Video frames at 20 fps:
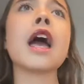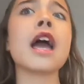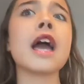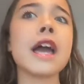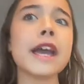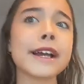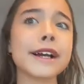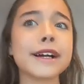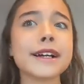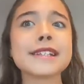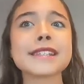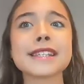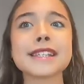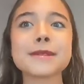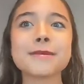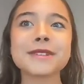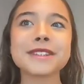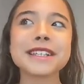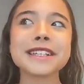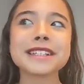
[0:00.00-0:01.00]
Hey guys, it's
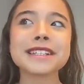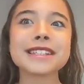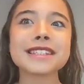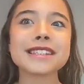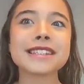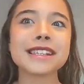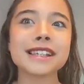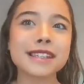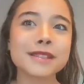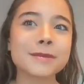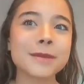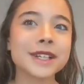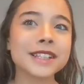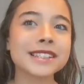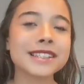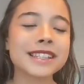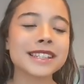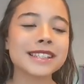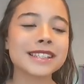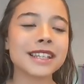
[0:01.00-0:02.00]
been like 6 months
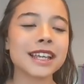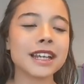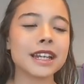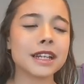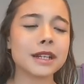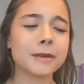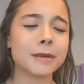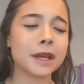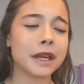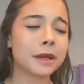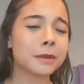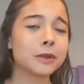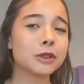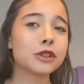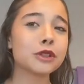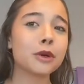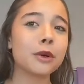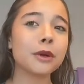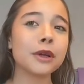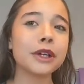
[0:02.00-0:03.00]
since I did a makeup
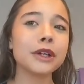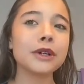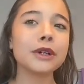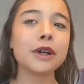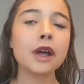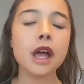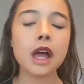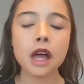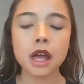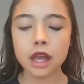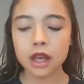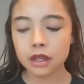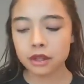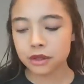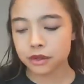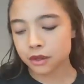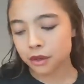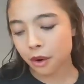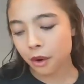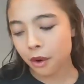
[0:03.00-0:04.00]
tutorial,
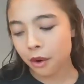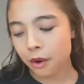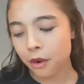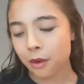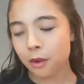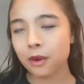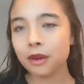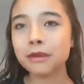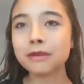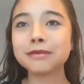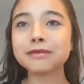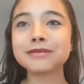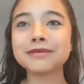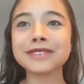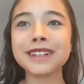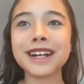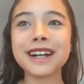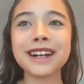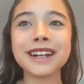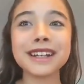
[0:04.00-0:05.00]
so
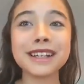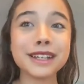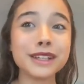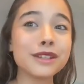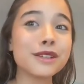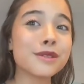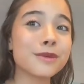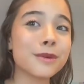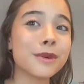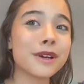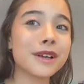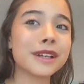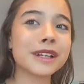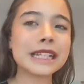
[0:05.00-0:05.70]
here's one.